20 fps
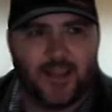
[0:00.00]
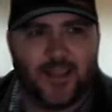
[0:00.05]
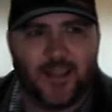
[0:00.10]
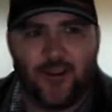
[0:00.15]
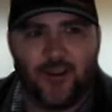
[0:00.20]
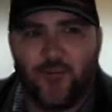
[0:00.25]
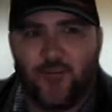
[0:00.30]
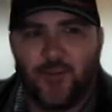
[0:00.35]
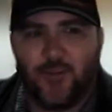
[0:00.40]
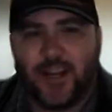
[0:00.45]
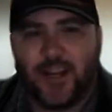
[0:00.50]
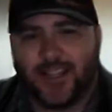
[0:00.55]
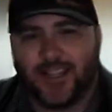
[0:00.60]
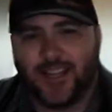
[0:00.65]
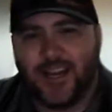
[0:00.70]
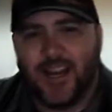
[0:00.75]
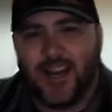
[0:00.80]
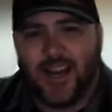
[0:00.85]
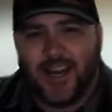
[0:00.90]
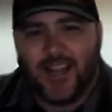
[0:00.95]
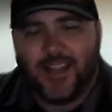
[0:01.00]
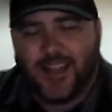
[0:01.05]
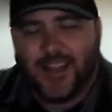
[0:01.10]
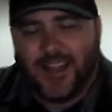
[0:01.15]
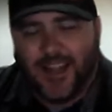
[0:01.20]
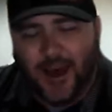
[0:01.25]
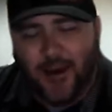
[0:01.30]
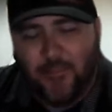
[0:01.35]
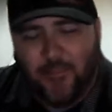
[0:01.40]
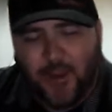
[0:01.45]
you picked
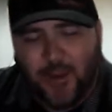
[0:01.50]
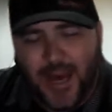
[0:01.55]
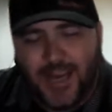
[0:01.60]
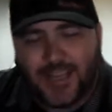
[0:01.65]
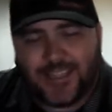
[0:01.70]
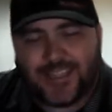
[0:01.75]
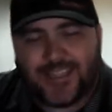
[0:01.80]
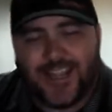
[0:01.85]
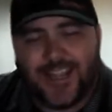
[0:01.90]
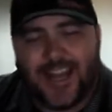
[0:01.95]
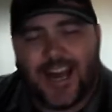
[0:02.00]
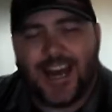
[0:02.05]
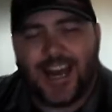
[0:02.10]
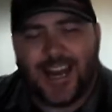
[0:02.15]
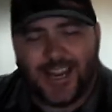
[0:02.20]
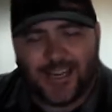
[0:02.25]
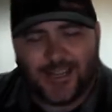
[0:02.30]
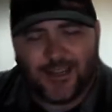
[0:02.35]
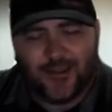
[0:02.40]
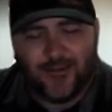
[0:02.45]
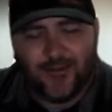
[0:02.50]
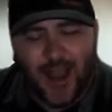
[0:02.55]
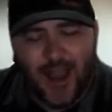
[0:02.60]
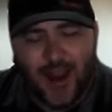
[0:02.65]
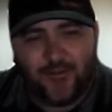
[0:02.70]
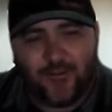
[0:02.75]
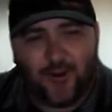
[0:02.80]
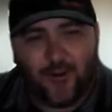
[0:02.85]
the best night to ever